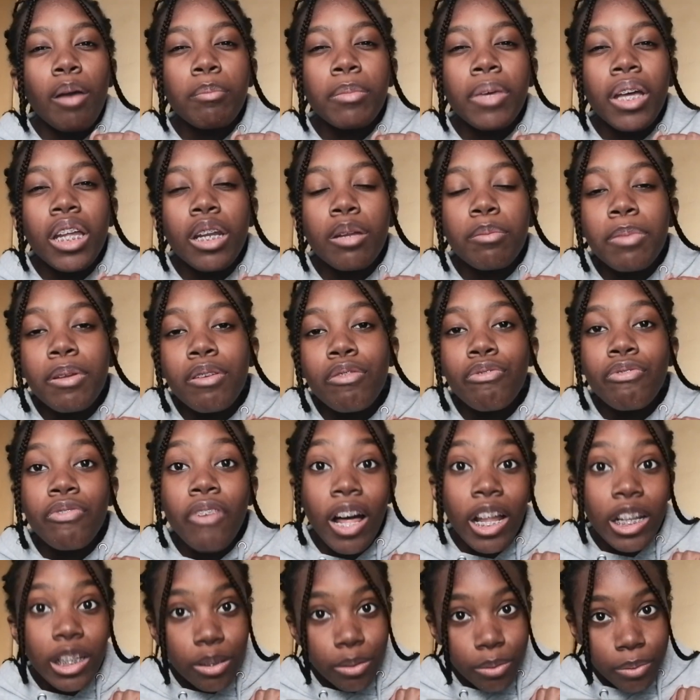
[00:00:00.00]
I'm gonna be
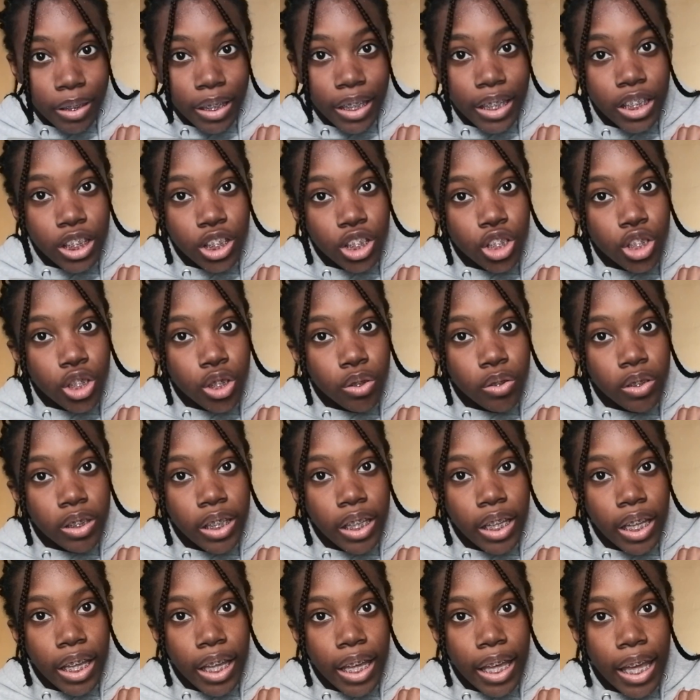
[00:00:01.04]
following
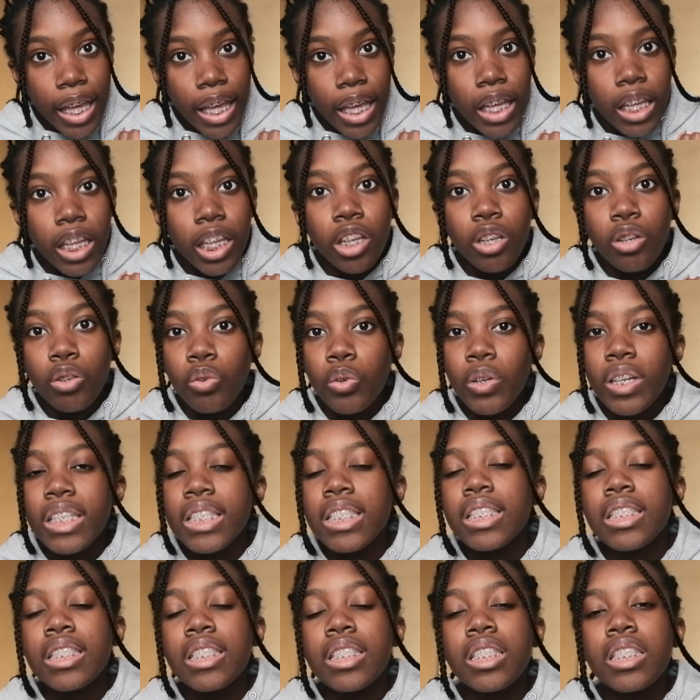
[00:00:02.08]
Julia K.
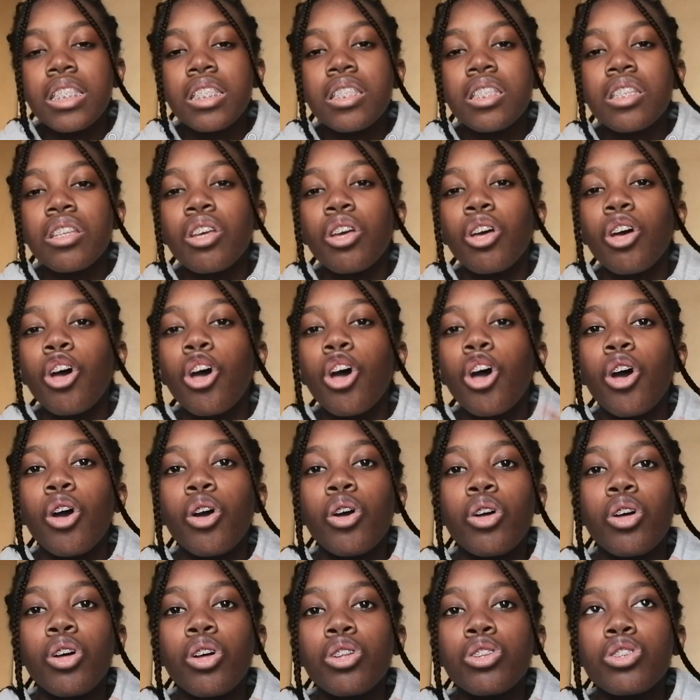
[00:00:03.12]
Christ's
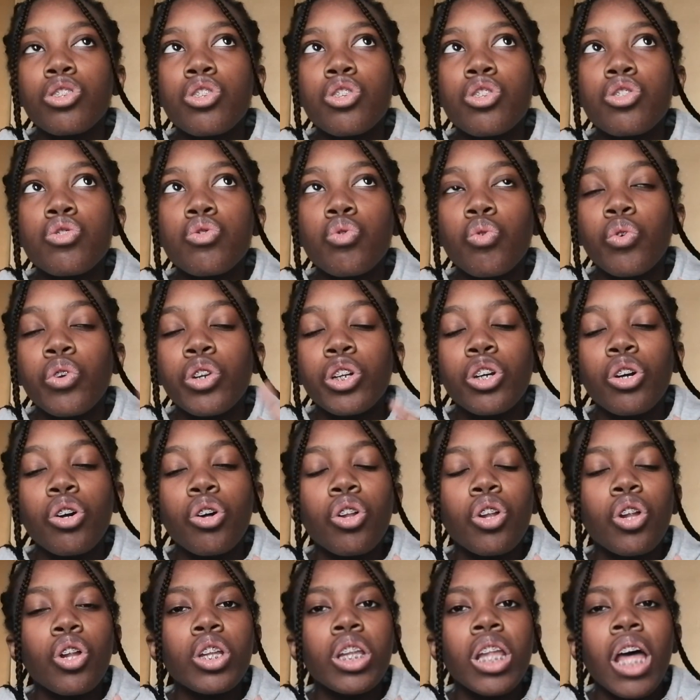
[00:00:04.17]

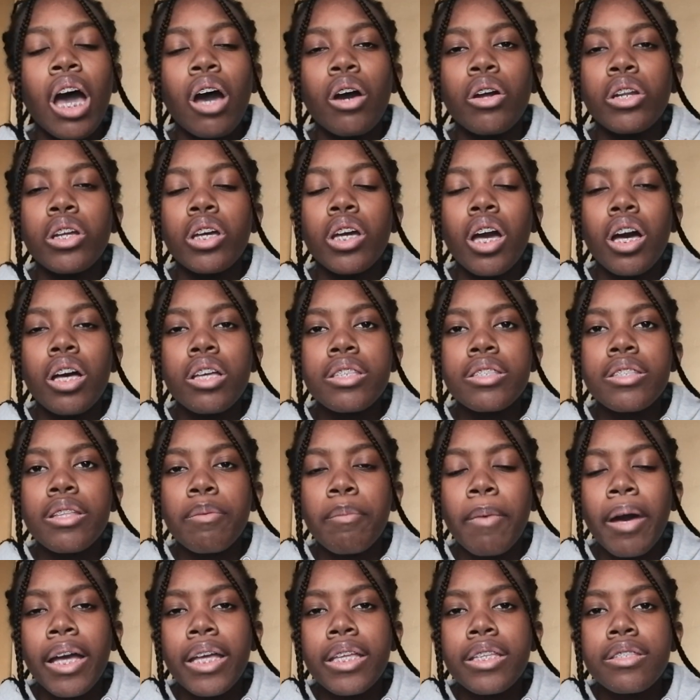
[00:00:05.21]
tutorial on how to
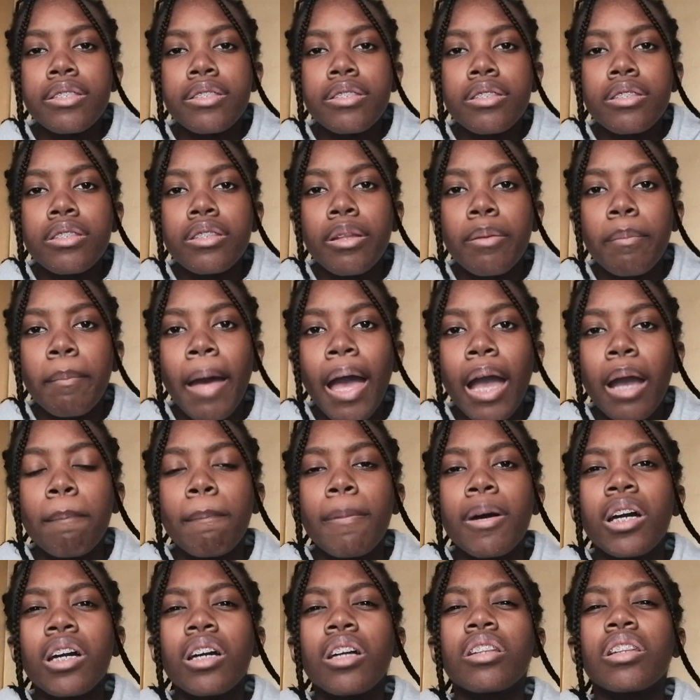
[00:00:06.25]
customize the
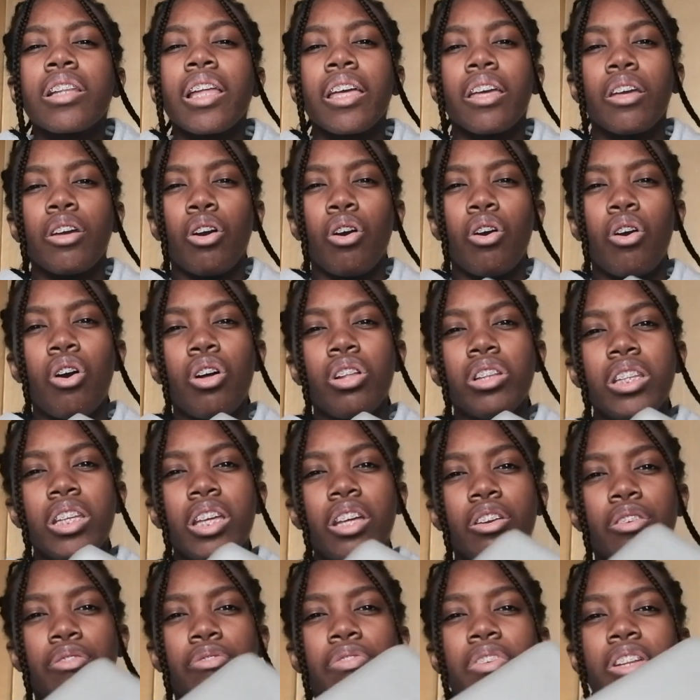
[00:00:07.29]
MacBook. Like all
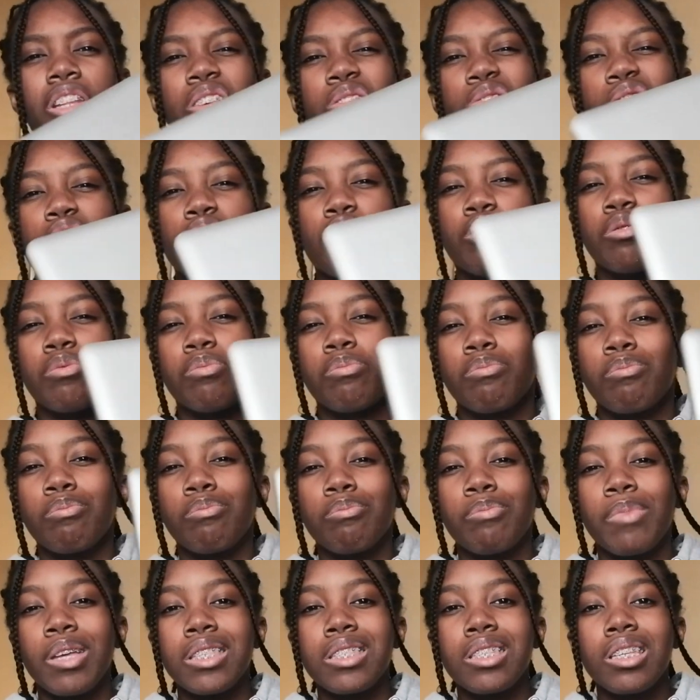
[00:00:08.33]
the other videos are
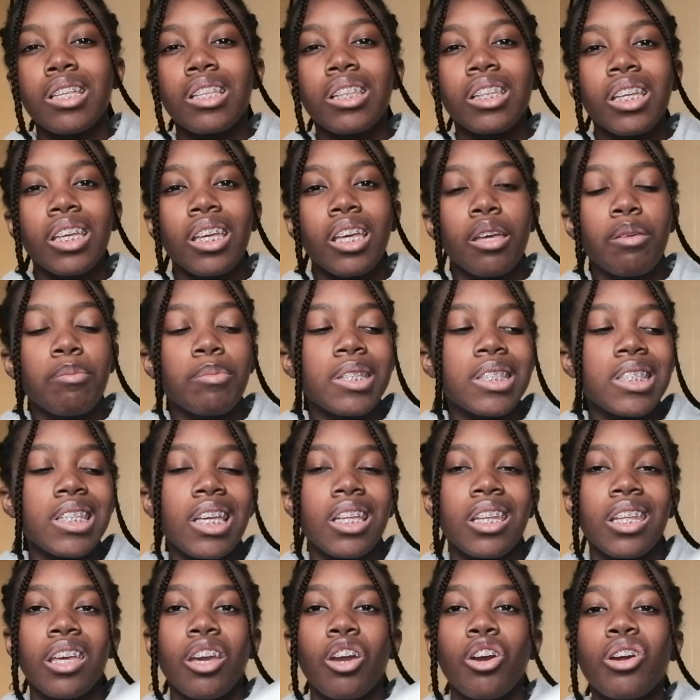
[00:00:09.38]
basically
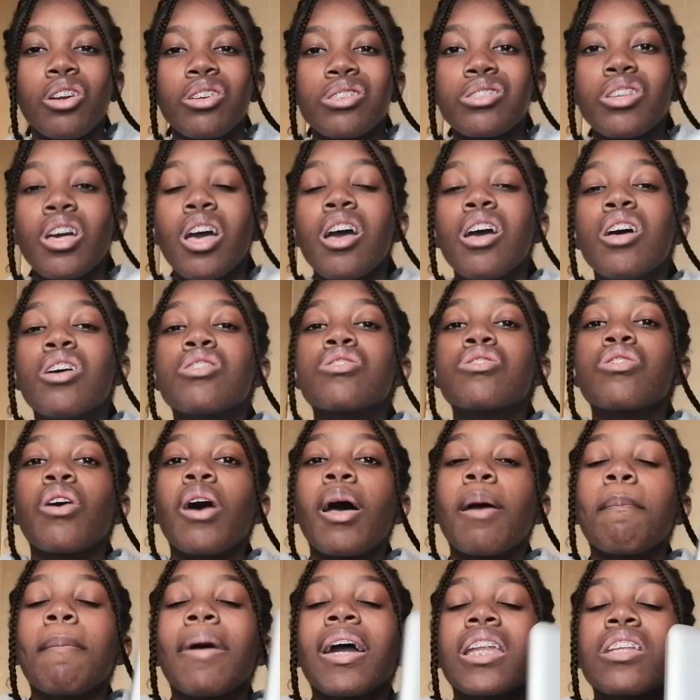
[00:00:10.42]
imitating hers, so
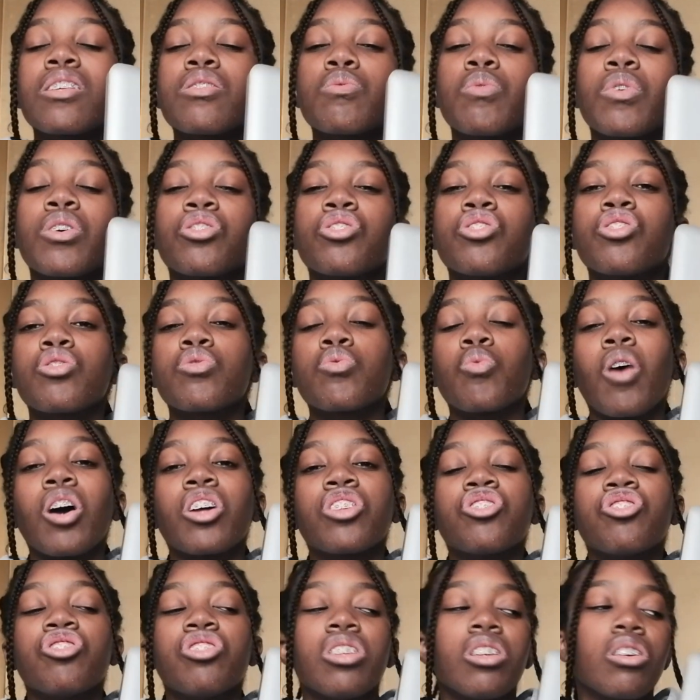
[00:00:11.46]
I might as well just
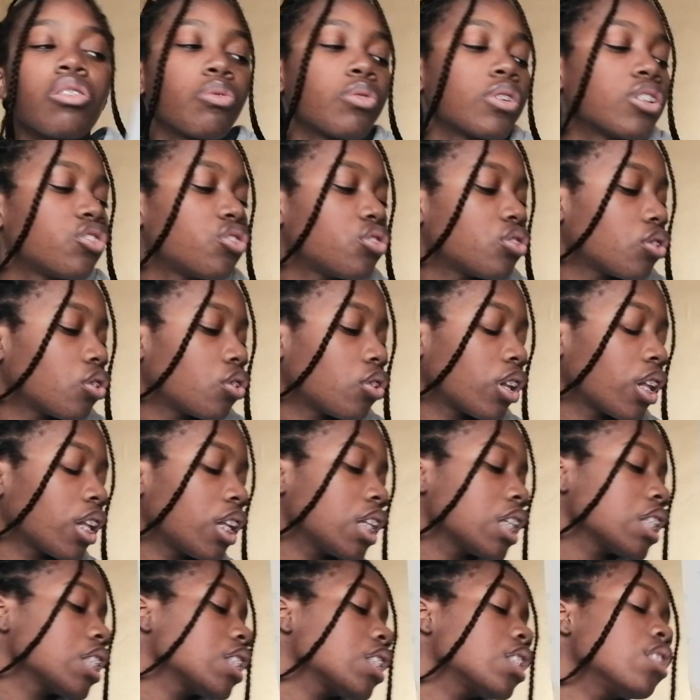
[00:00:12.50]
watch the original,
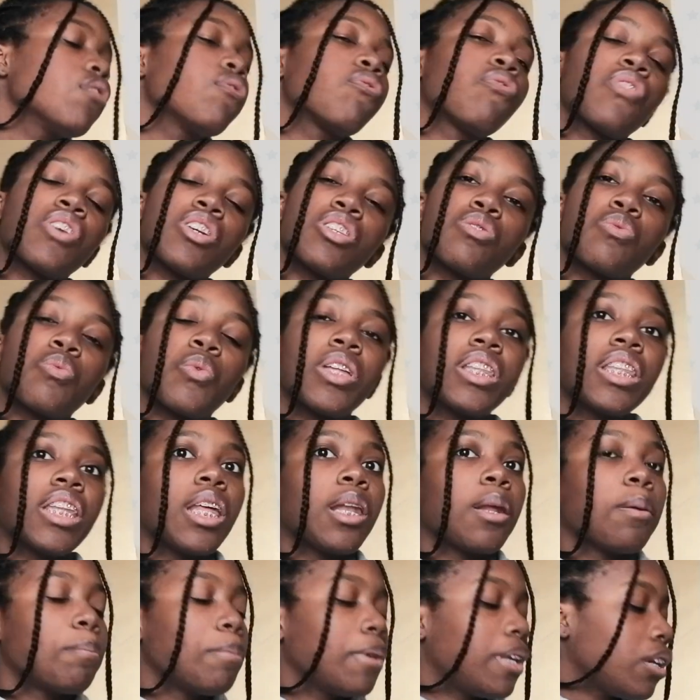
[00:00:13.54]
and it's the first one
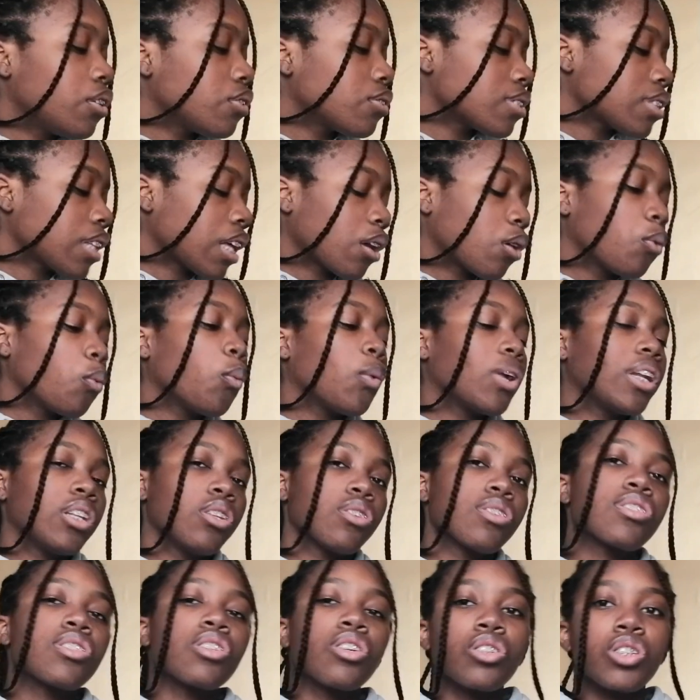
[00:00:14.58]
that appears like when
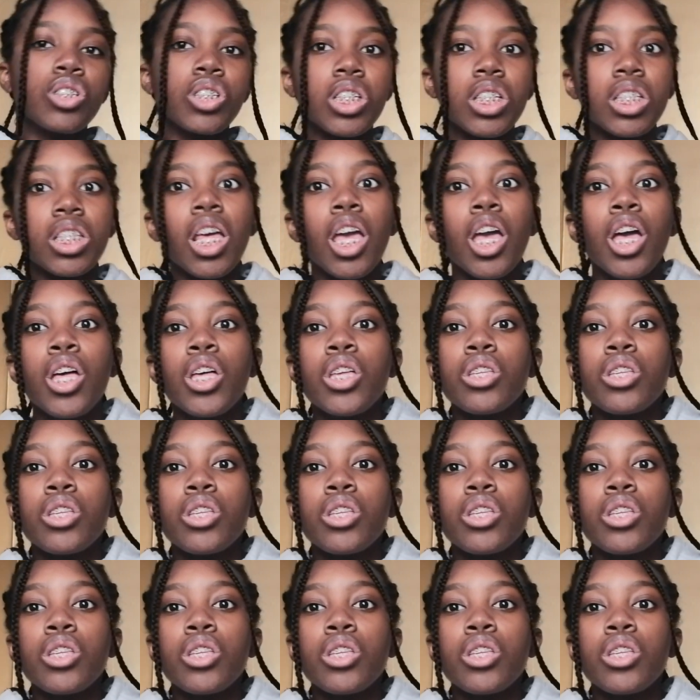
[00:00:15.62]
you search it.